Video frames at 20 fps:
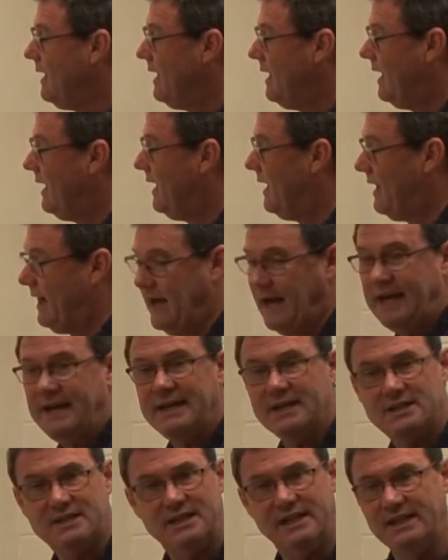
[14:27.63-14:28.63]
And
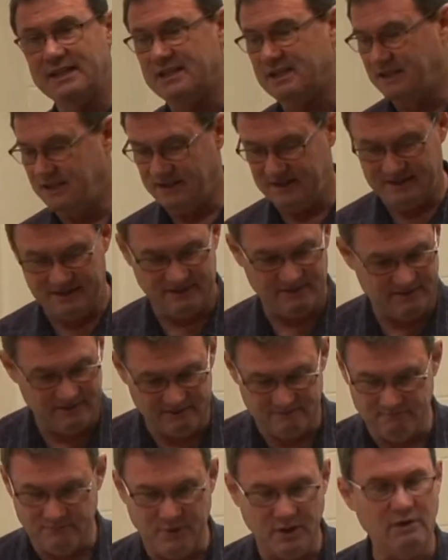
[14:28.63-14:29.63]
this
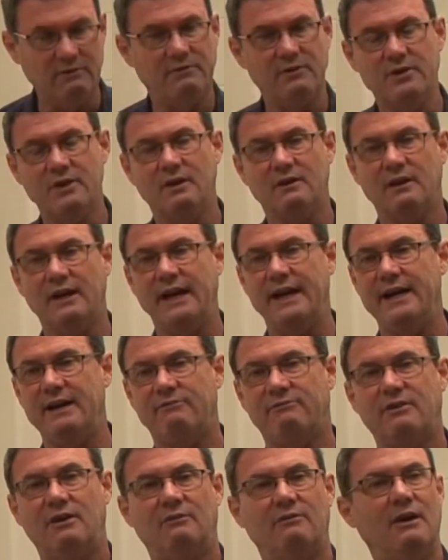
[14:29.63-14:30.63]
beautiful young lady in
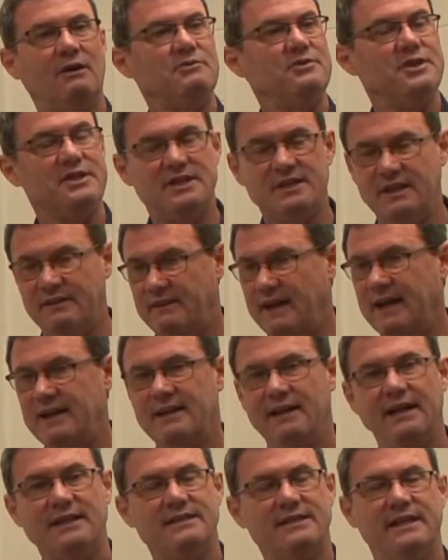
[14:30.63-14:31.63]
the front row, she said,
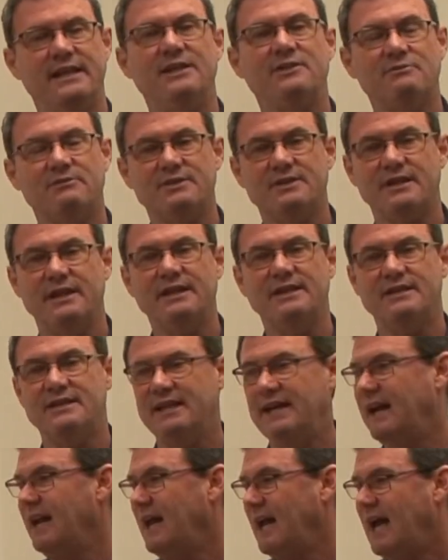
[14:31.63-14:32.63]
that's interesting.
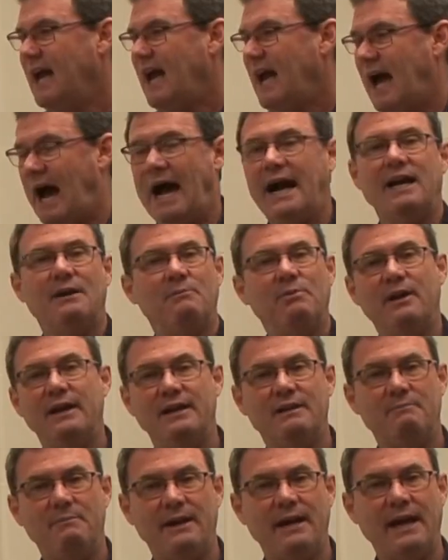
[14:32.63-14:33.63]
Said, "I can play
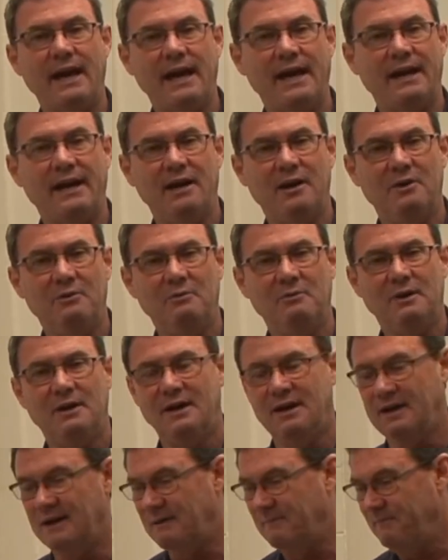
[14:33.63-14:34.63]
the
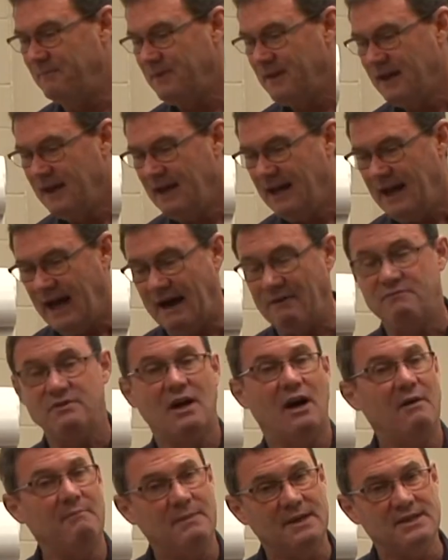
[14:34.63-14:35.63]
piano. I've
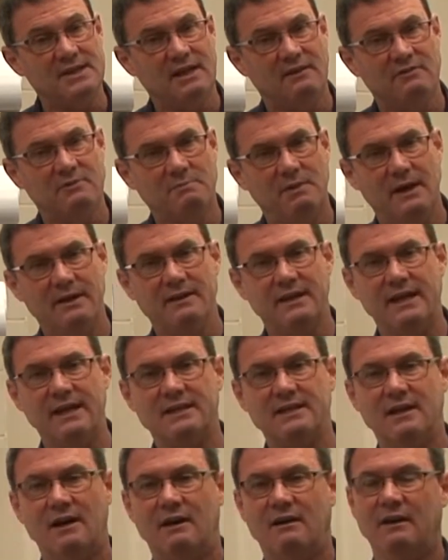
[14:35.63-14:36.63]
taught myself to play the
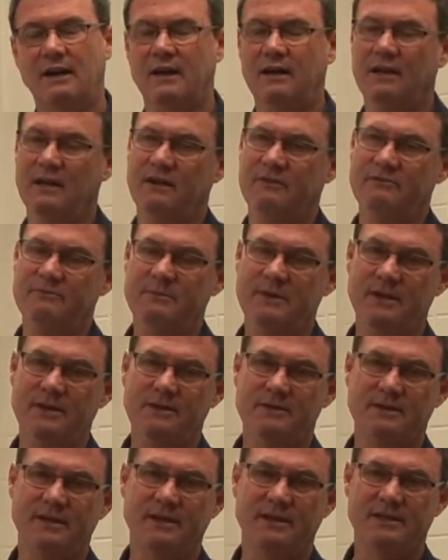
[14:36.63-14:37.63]
guitar. I love
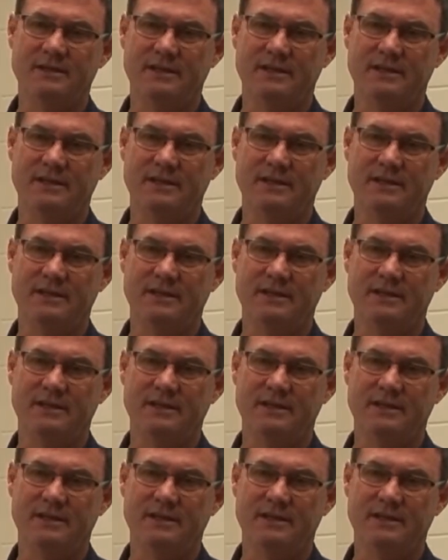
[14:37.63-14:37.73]
music."